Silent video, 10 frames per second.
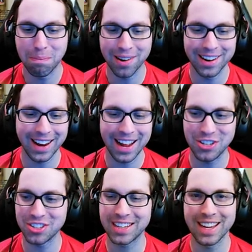but I
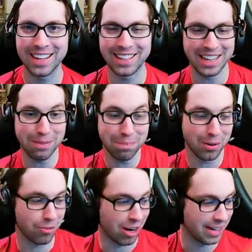just can't nice get the
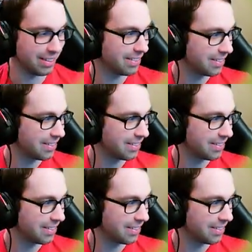input right.